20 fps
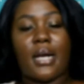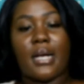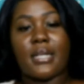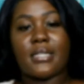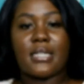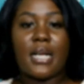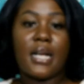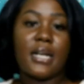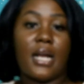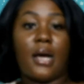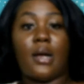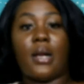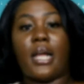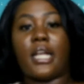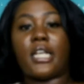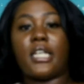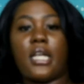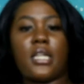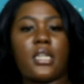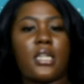I sat down
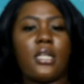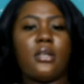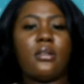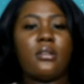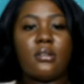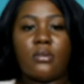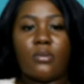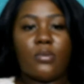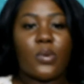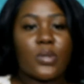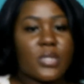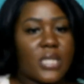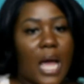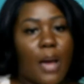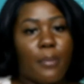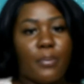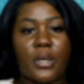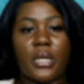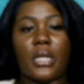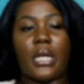like nothing was
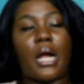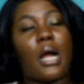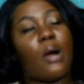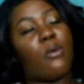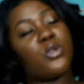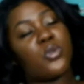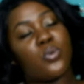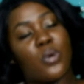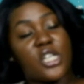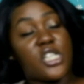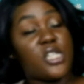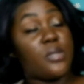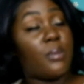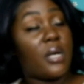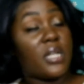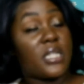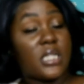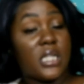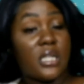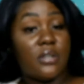happening. Like, I was watching my
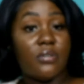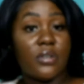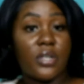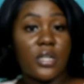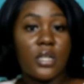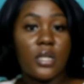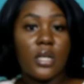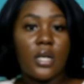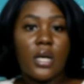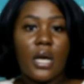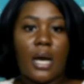TV.